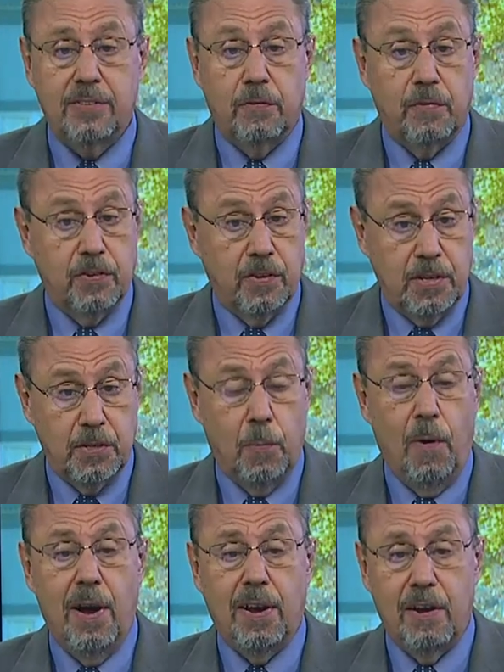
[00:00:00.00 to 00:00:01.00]
has officially
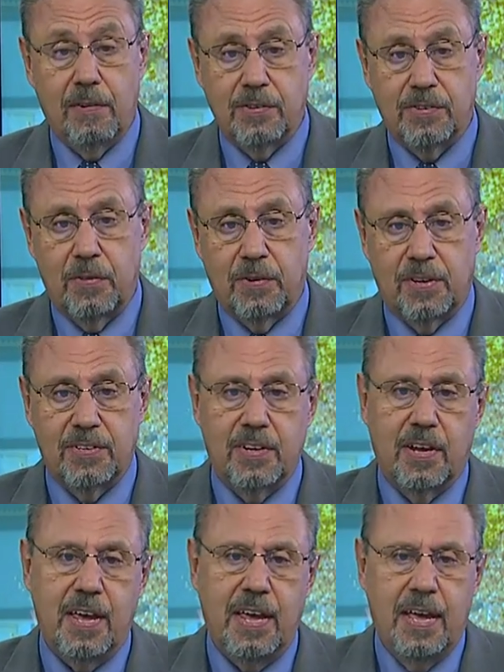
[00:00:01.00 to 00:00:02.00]
sprung here in southern
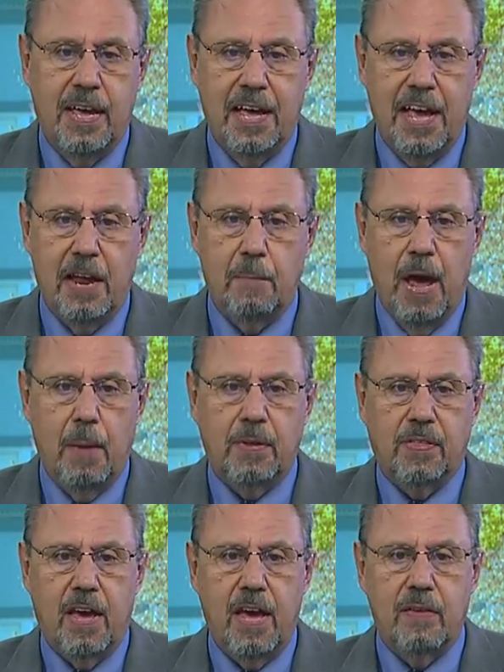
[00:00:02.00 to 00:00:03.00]
Kentucky, and
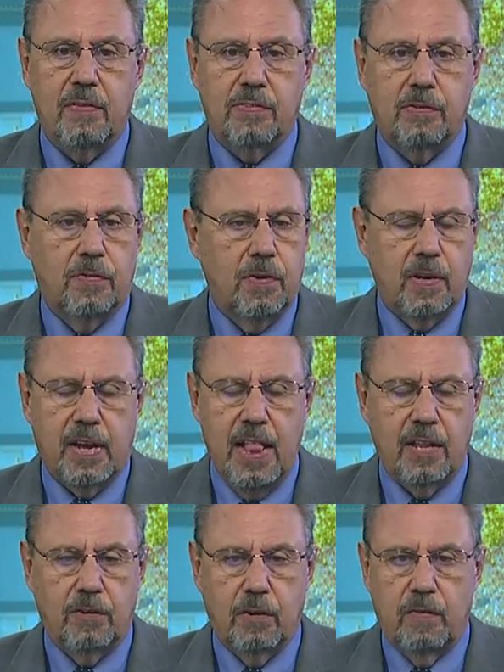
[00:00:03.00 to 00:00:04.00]
Mammoth Cave has a full
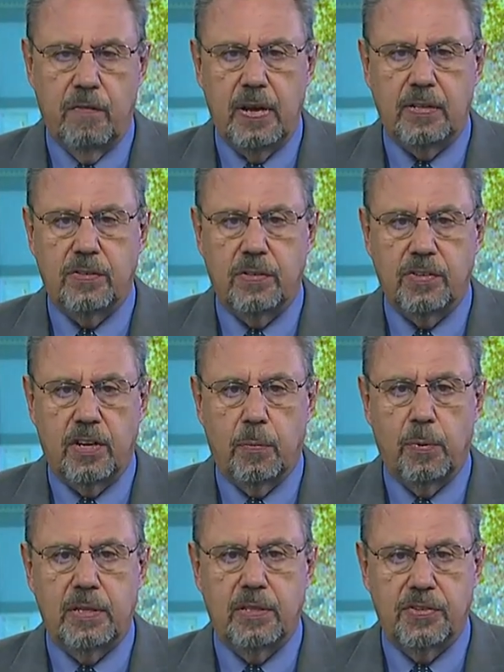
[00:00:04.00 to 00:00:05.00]
calendar of events to
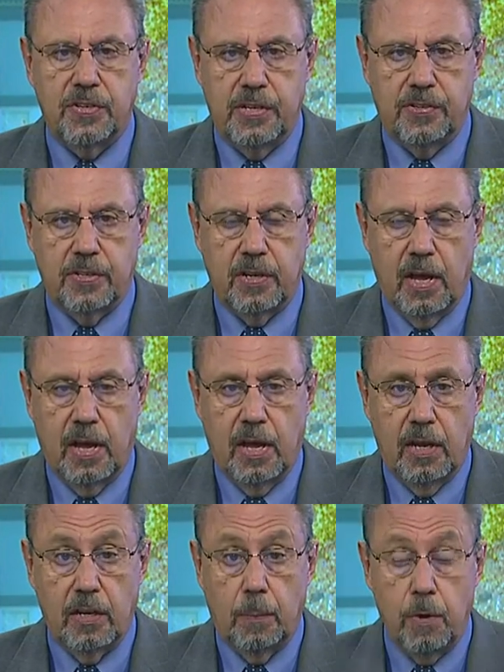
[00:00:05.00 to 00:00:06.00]
celebrate the season.
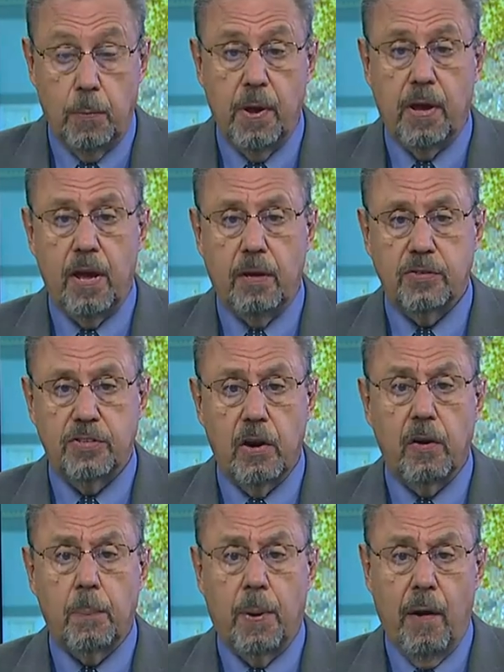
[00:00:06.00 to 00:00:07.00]
WBKO's
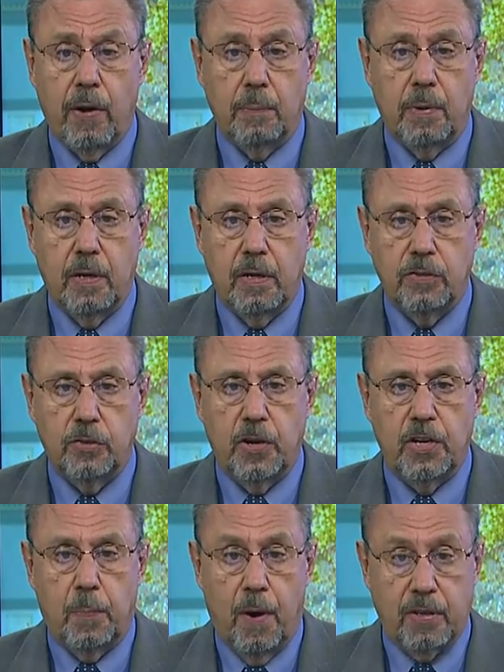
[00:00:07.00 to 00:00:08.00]
Derek Parham
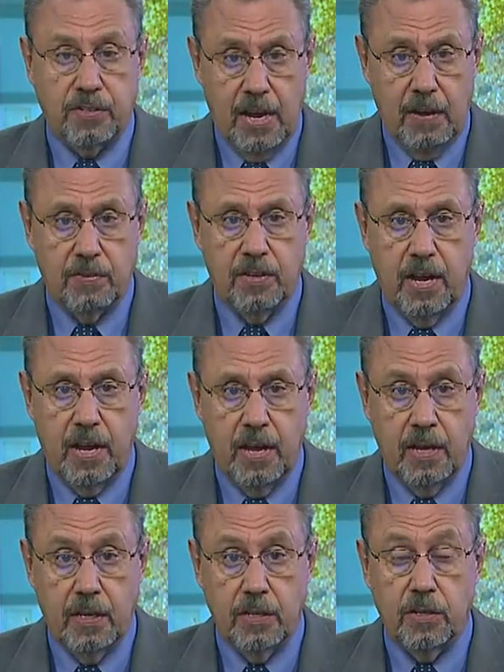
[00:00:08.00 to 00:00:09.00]
joined park staff
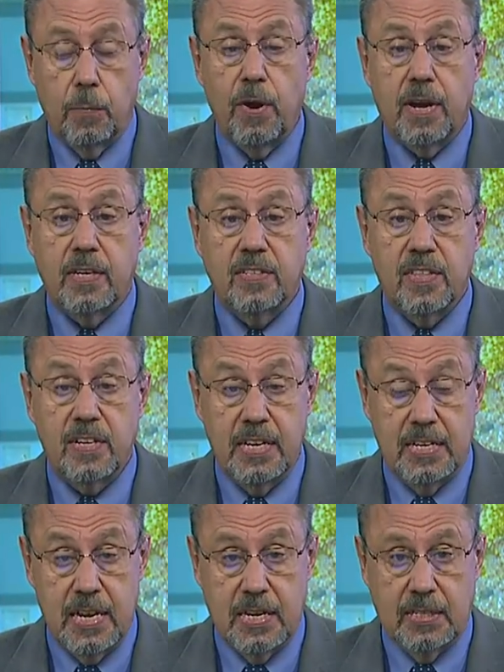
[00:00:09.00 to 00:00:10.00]
today to bring us the
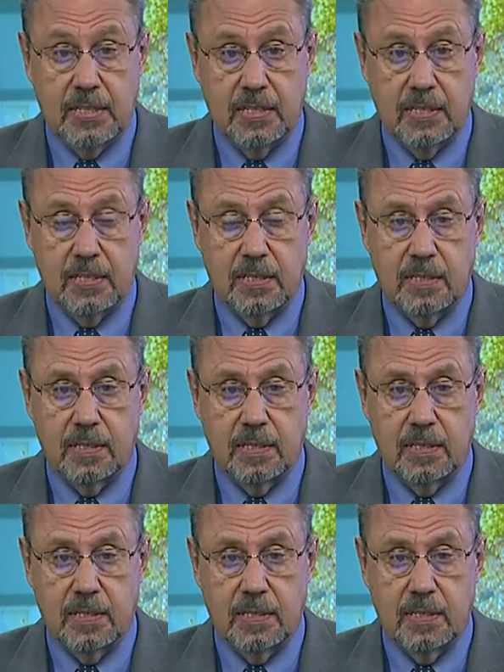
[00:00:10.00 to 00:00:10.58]
details.